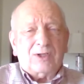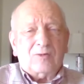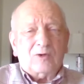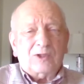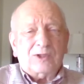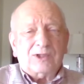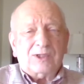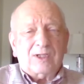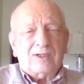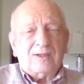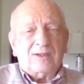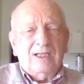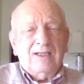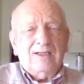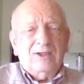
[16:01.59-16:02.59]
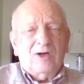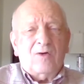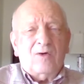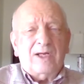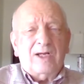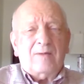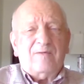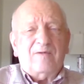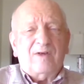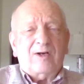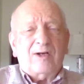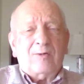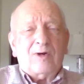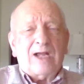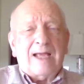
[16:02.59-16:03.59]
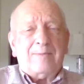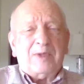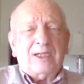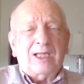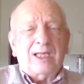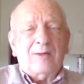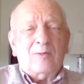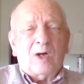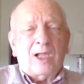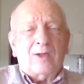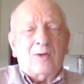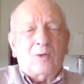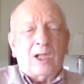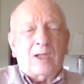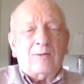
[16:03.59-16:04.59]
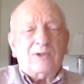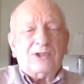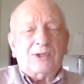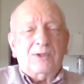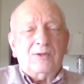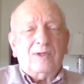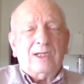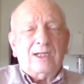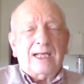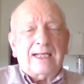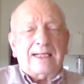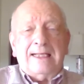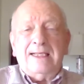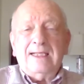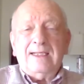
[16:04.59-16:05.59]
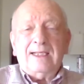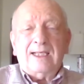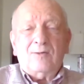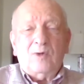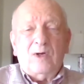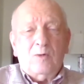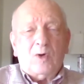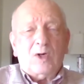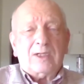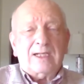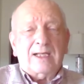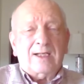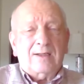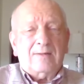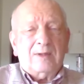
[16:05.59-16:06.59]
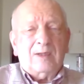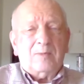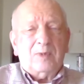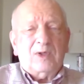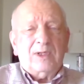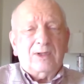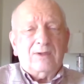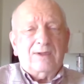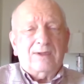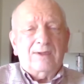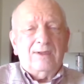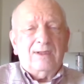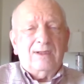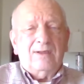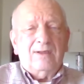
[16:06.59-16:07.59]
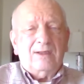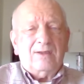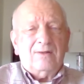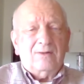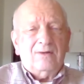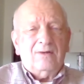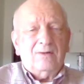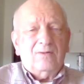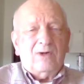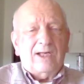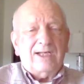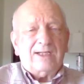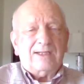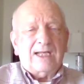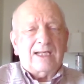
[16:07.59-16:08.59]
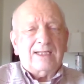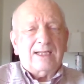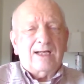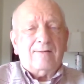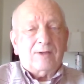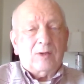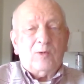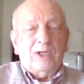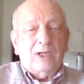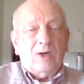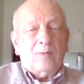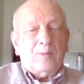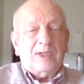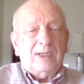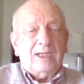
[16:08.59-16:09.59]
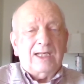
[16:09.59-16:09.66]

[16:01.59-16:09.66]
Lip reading: was going up very rapidly while I was doing that. And we worked out a pretty good way to take care of it. We opened